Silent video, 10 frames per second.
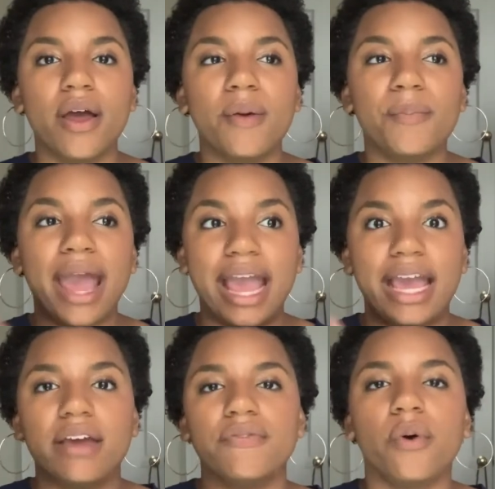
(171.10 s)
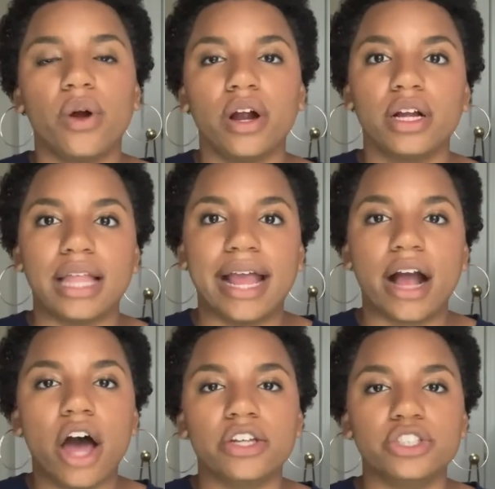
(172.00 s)
paying for
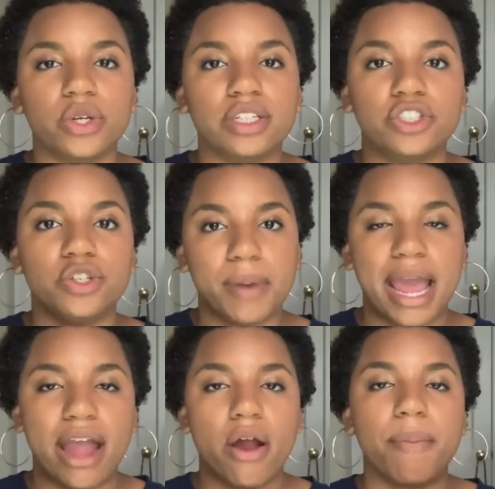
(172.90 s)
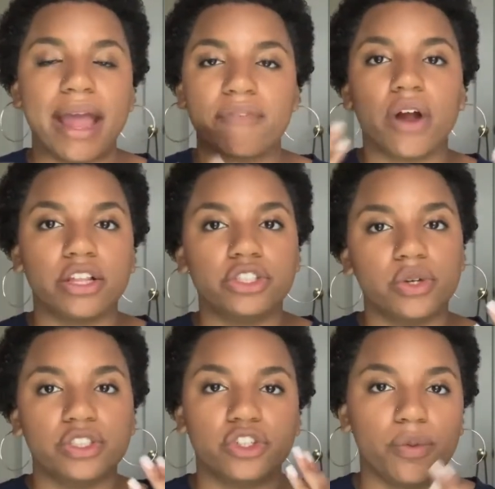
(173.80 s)
other students to do my hair, paying for other
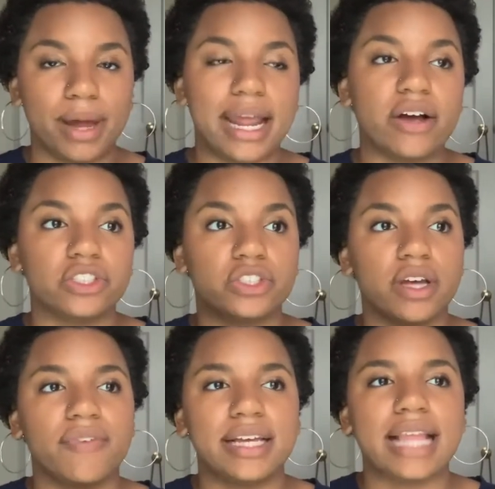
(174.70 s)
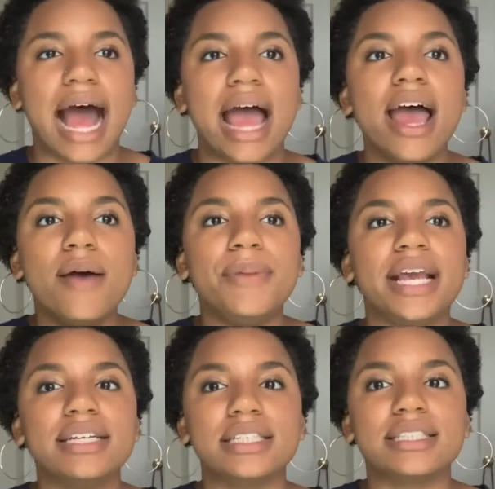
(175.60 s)
students to do my nails or stuff like that,
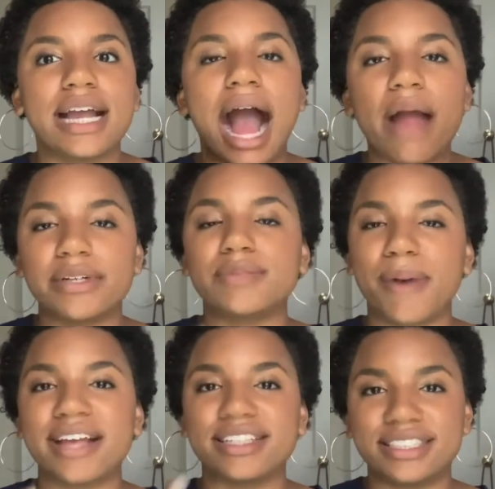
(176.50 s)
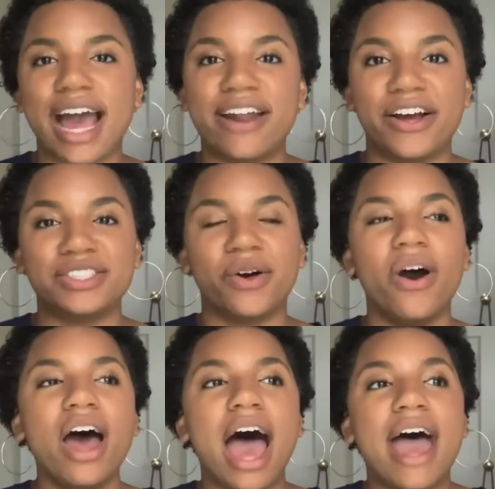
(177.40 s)
because it's I respect the side
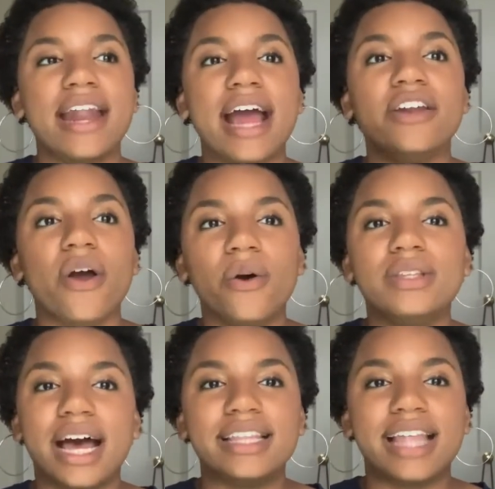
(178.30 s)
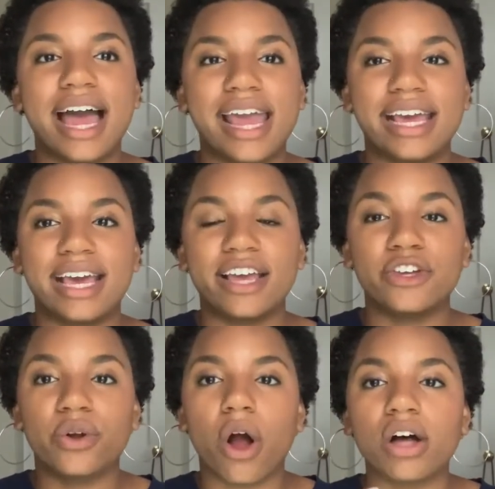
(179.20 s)
hustle, and I know that
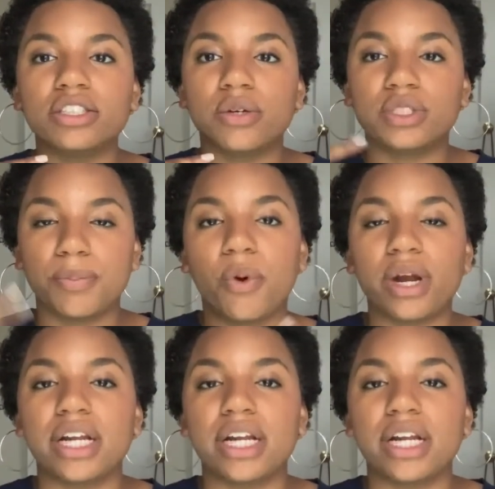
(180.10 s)
you're also supporting